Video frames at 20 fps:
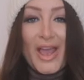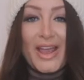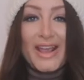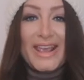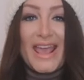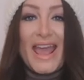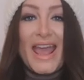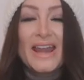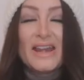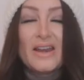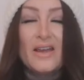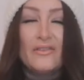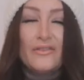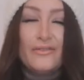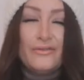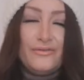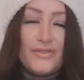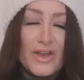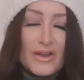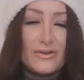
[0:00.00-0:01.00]
Again,
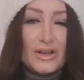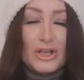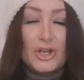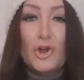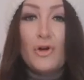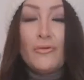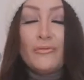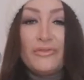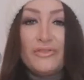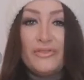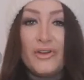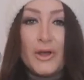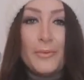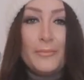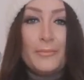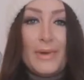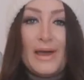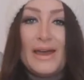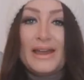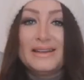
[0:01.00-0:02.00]
very comfort
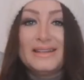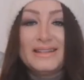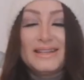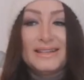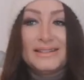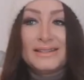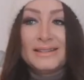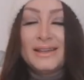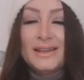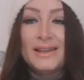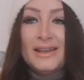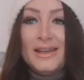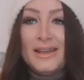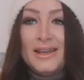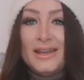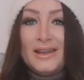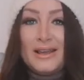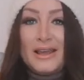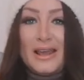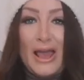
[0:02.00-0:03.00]
minded
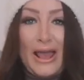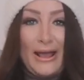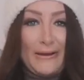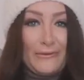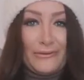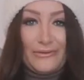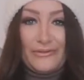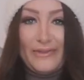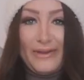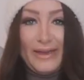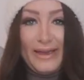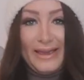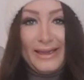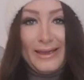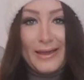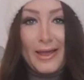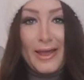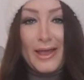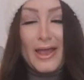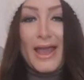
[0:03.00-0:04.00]
outfit
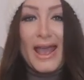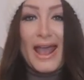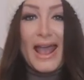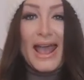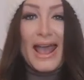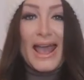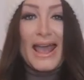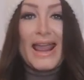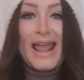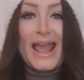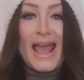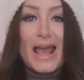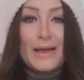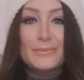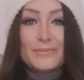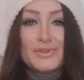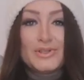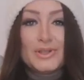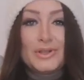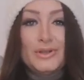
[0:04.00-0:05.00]
here. I
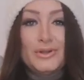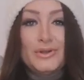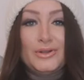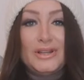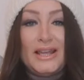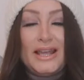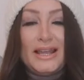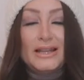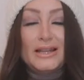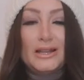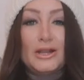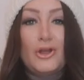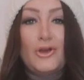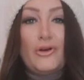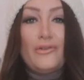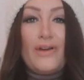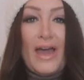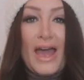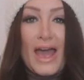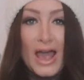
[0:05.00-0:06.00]
absolutely
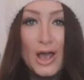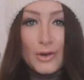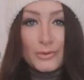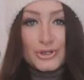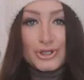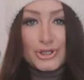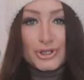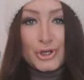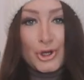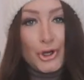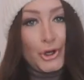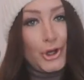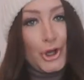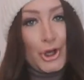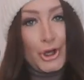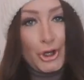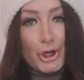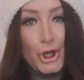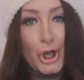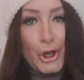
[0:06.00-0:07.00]
love how snug
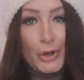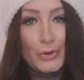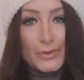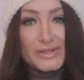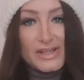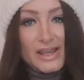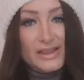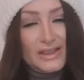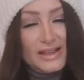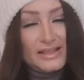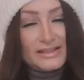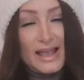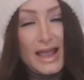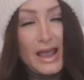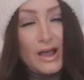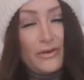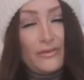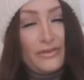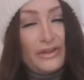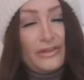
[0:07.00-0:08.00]
and cozy this
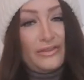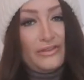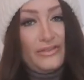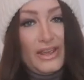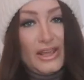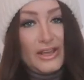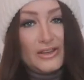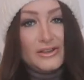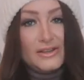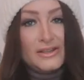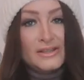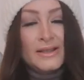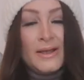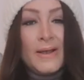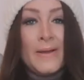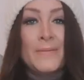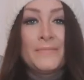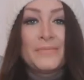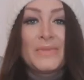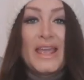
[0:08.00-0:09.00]
outfit feels.
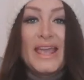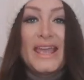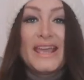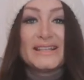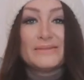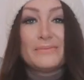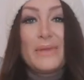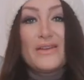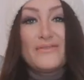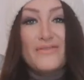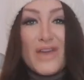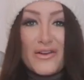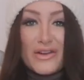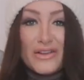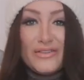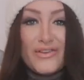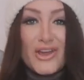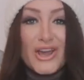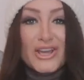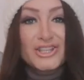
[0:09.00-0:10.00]
It is my very
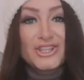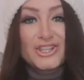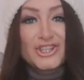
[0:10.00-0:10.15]
first